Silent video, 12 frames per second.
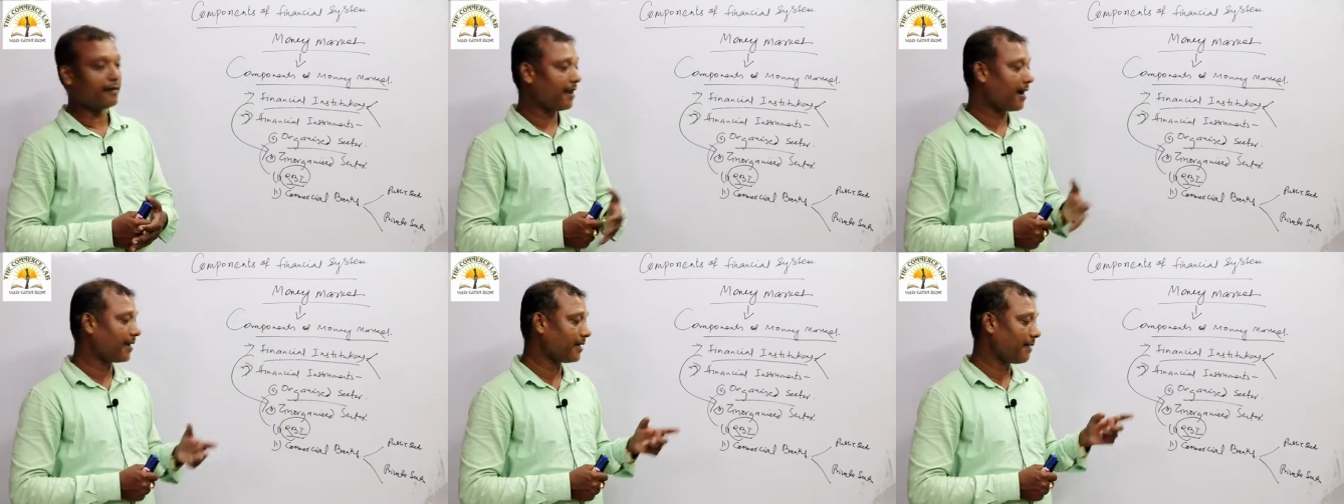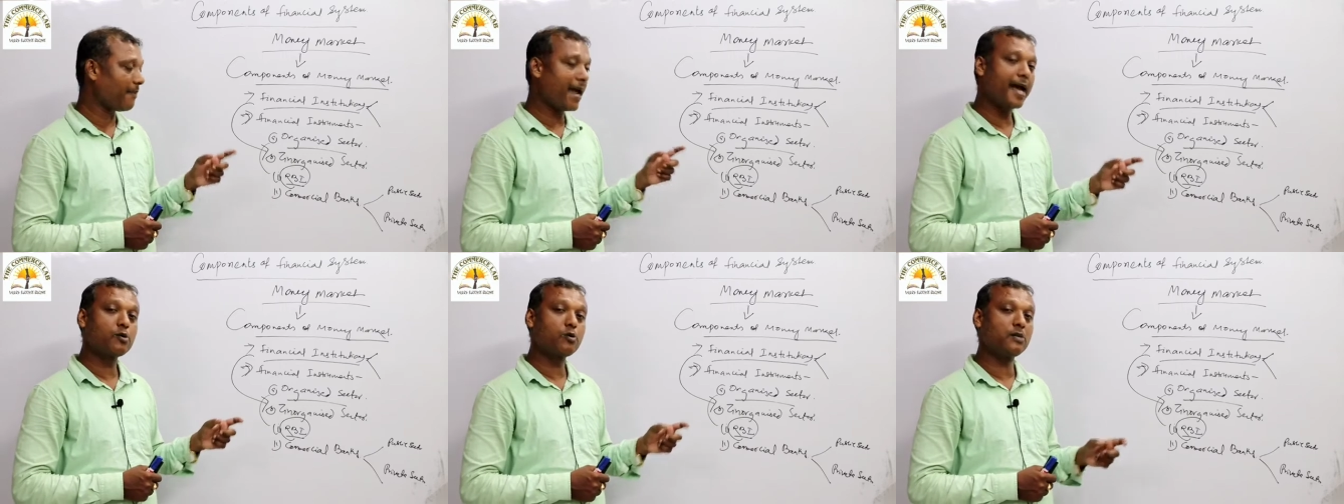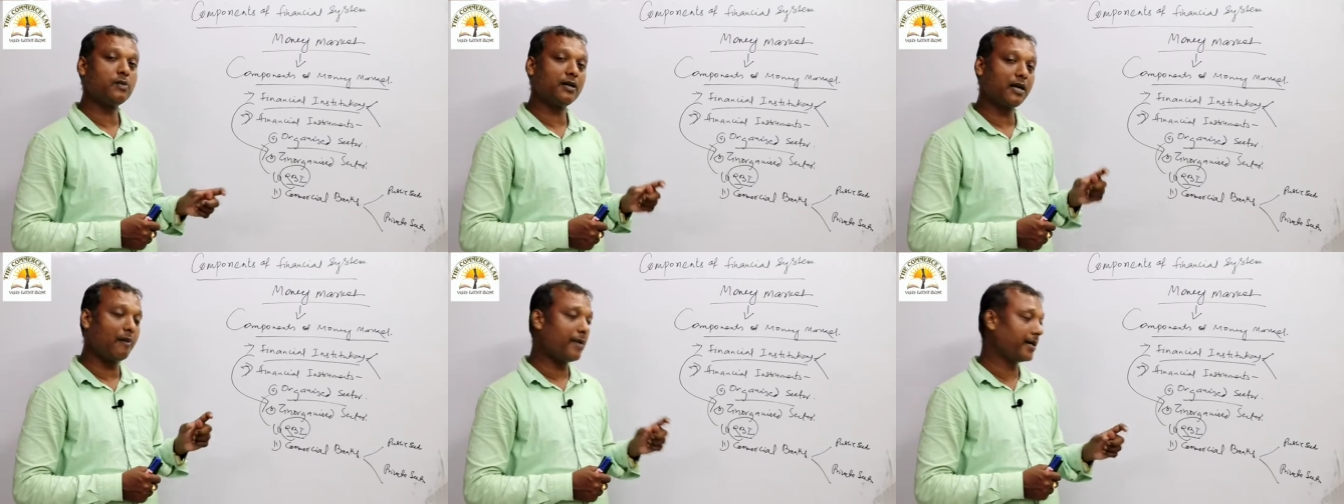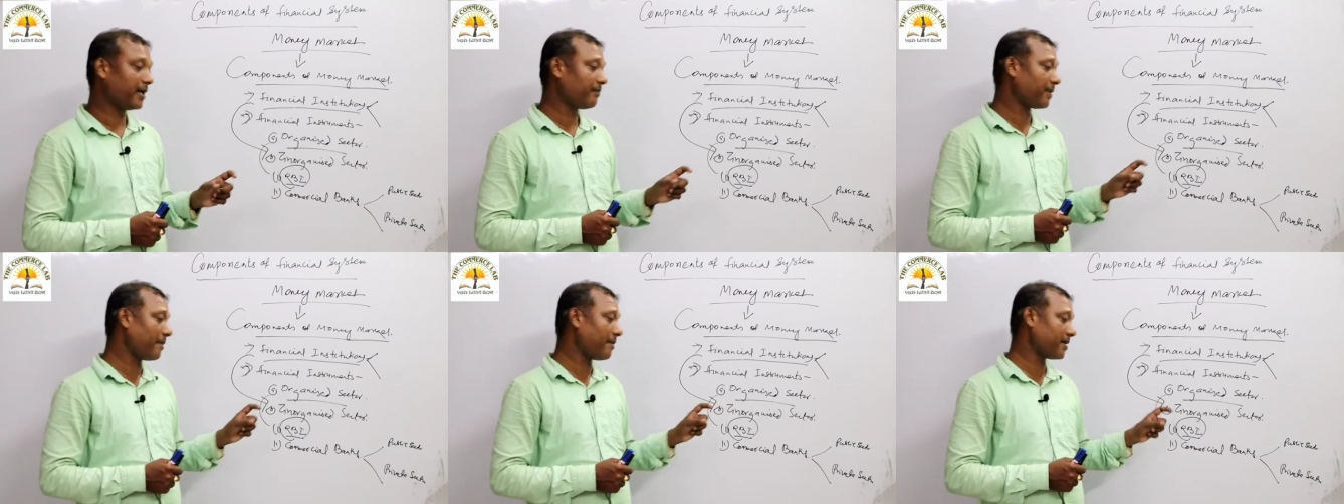They are the banks which will come under
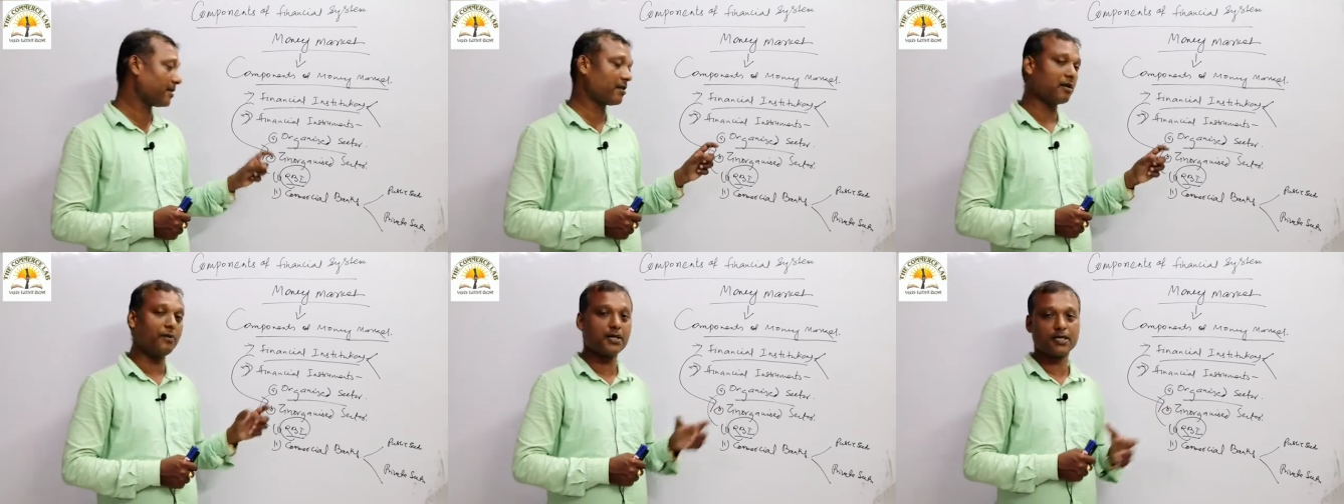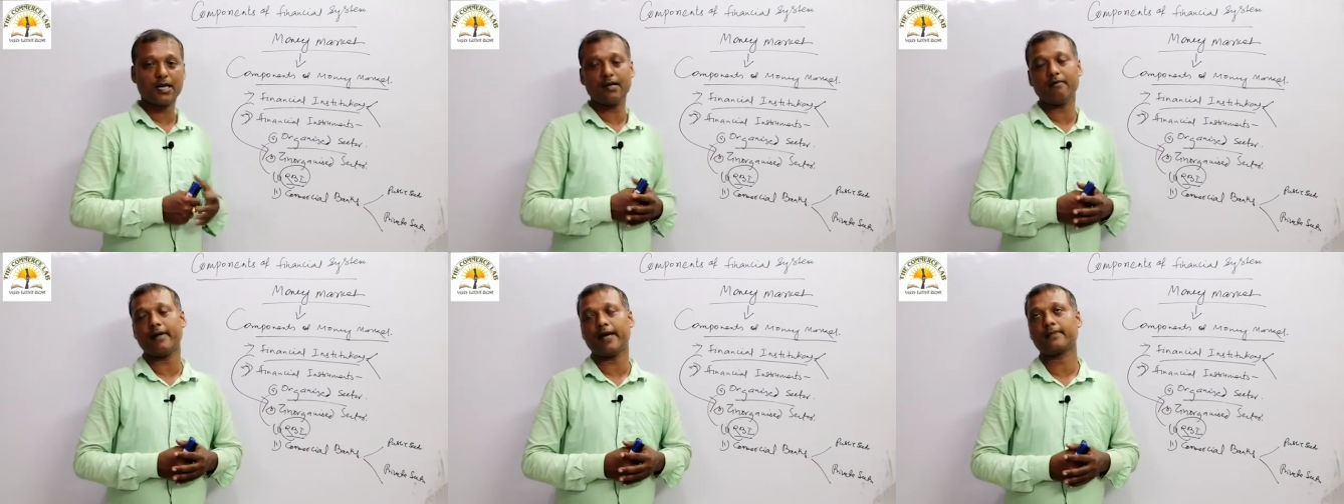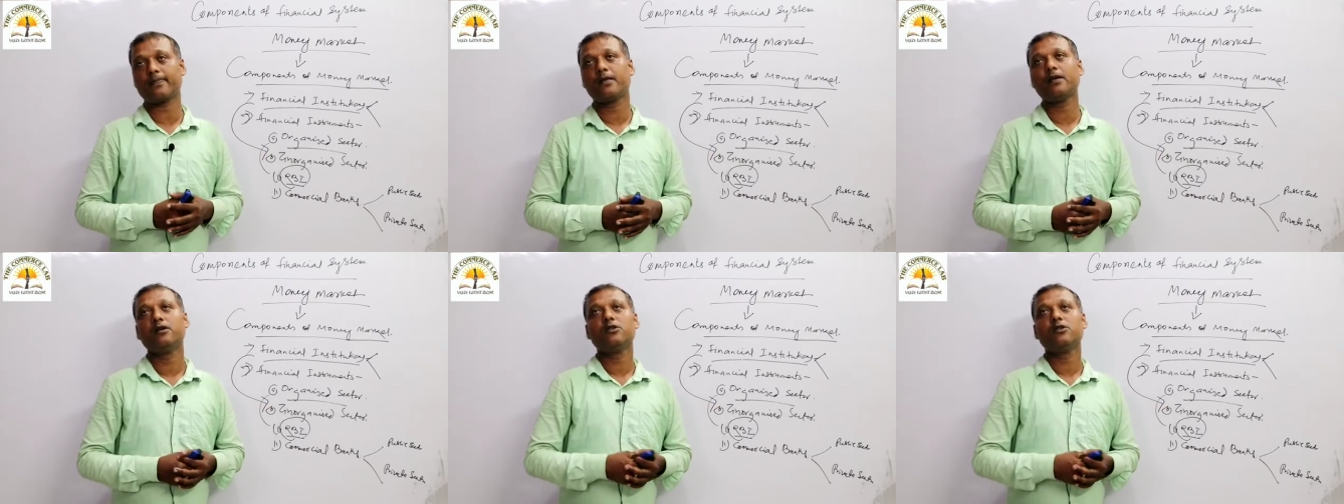private sector commercial bank.